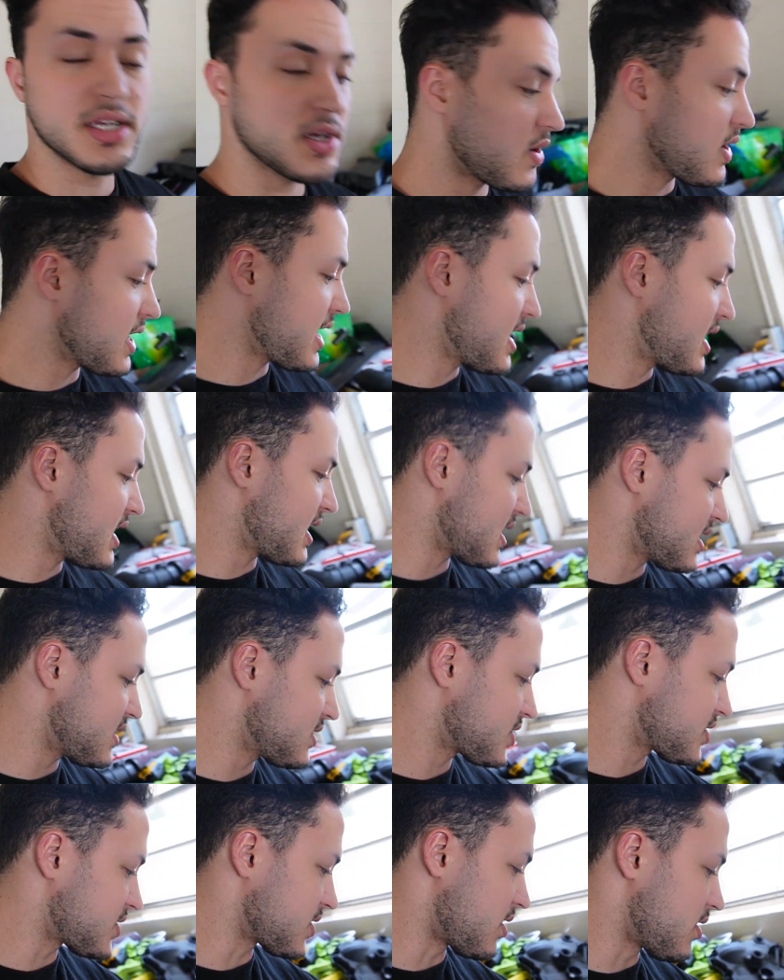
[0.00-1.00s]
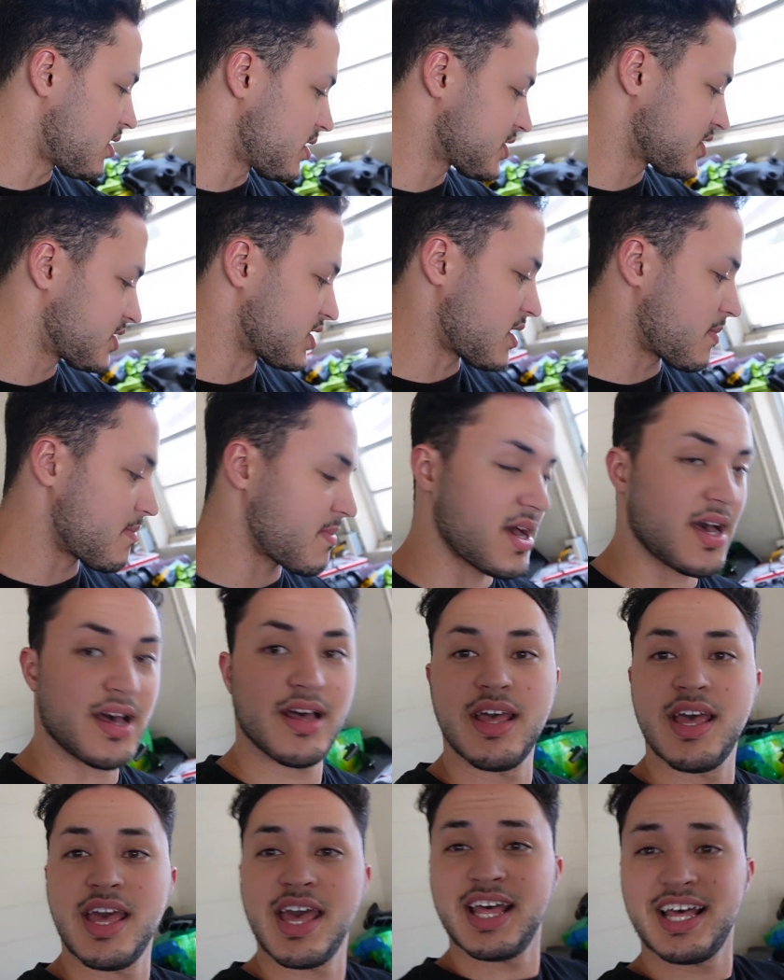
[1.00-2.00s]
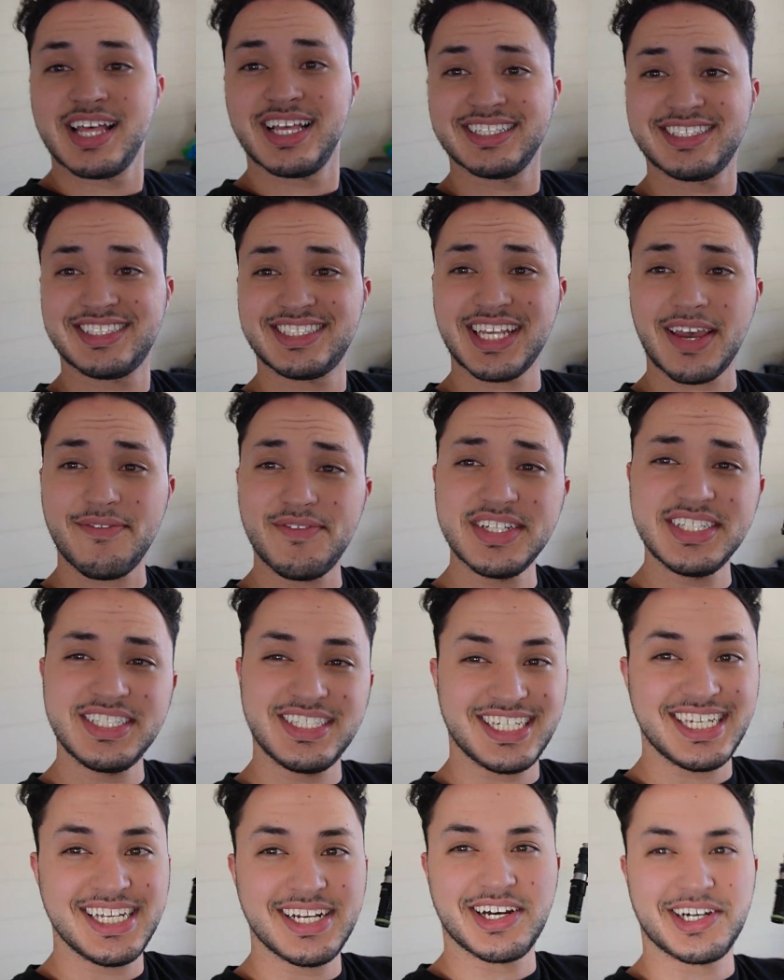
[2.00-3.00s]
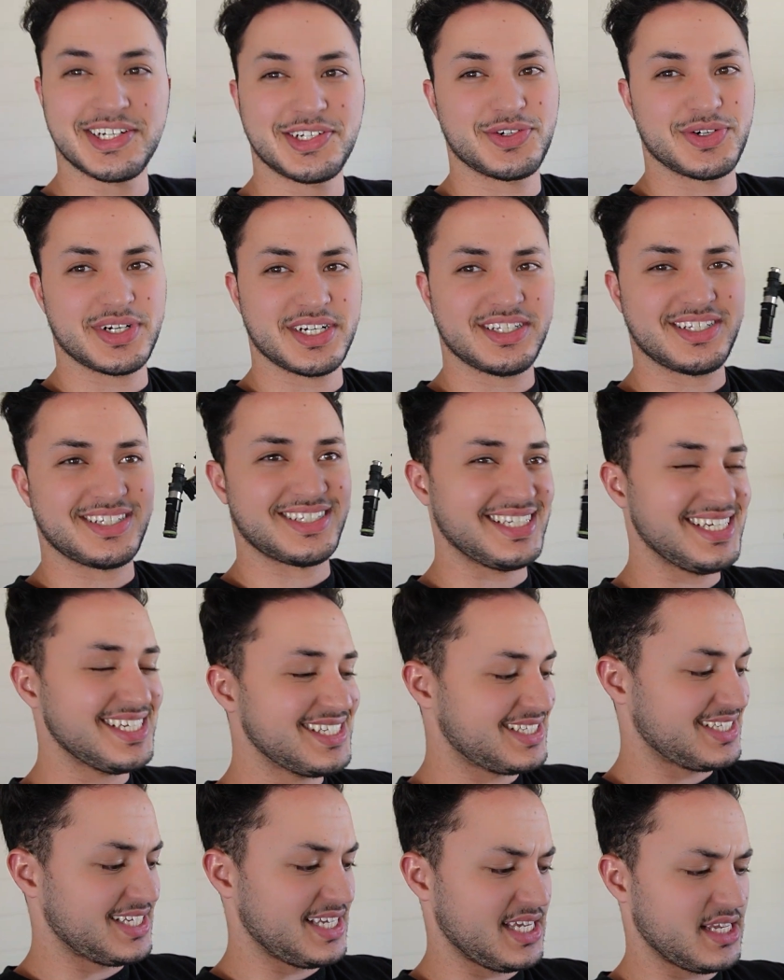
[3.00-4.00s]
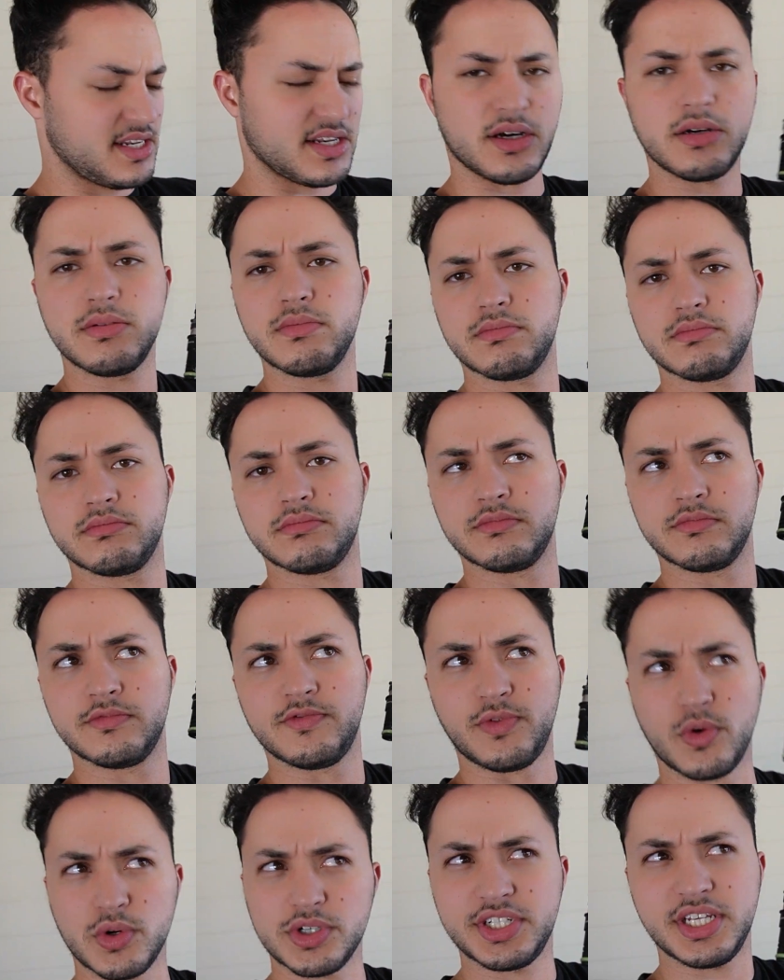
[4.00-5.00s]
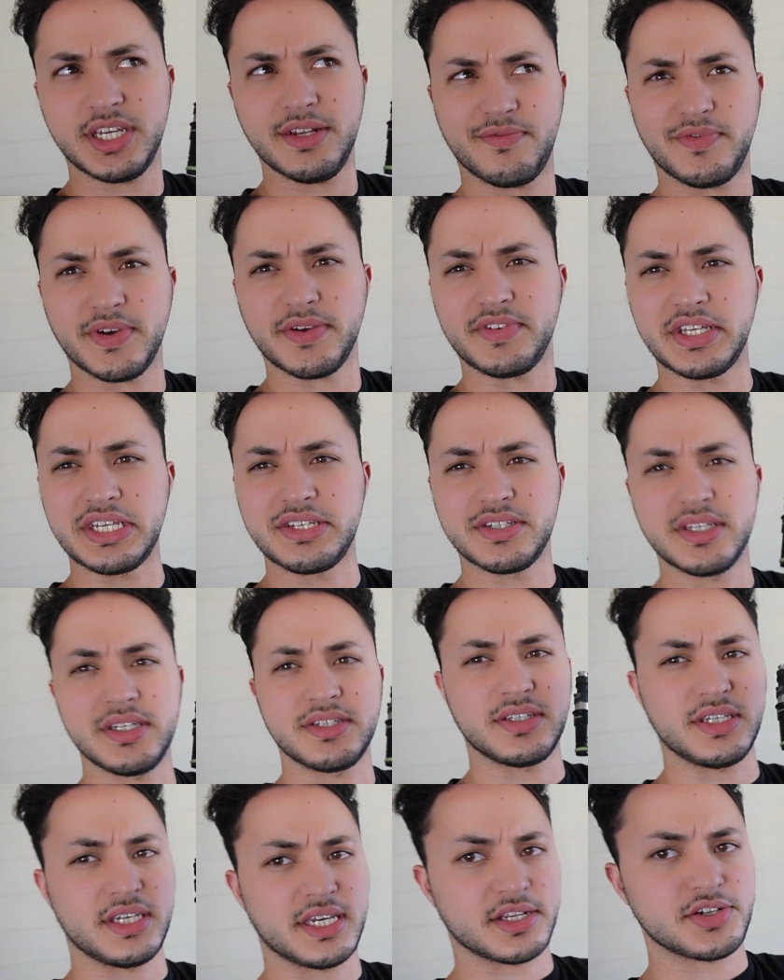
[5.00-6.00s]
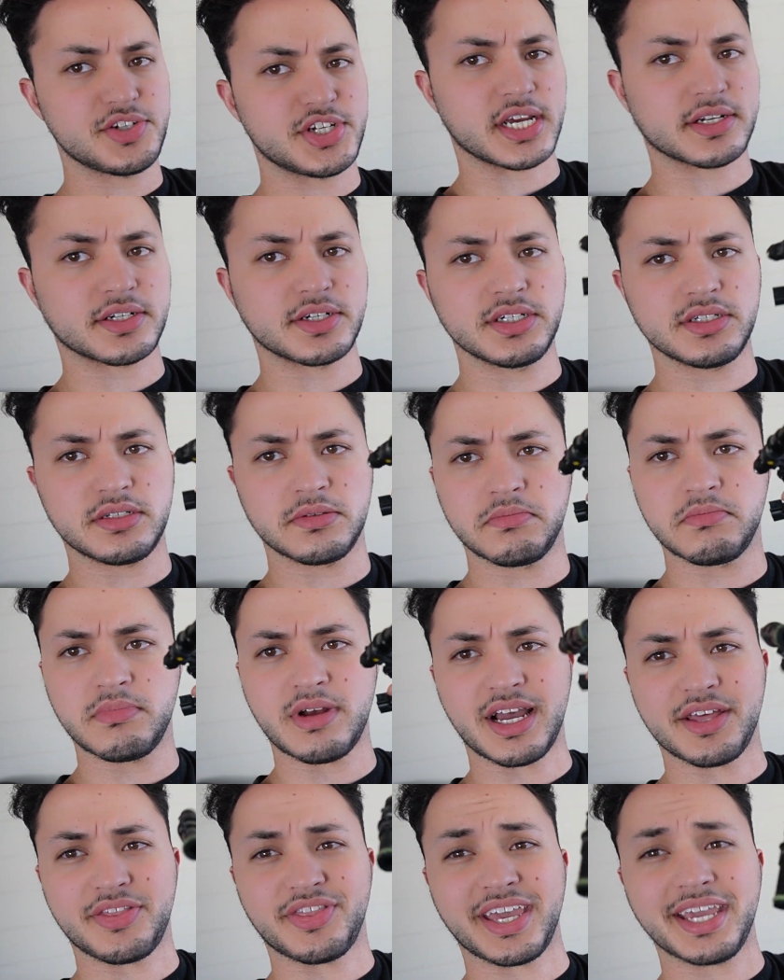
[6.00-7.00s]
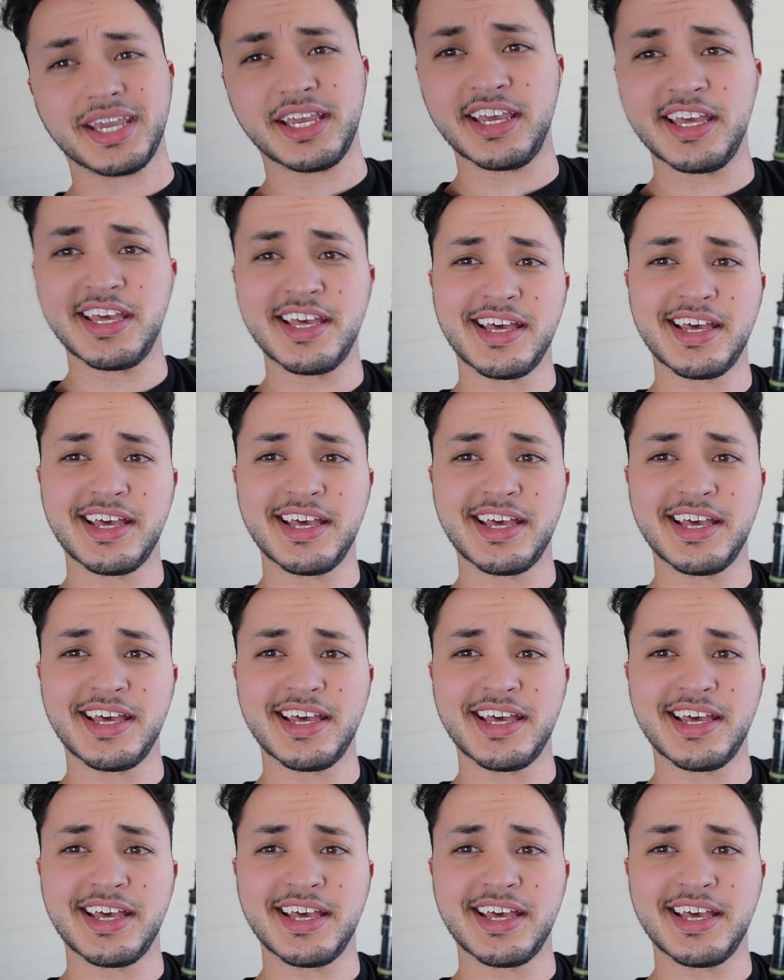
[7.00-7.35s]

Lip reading: go ahead and install some 1450cc injectors, I think.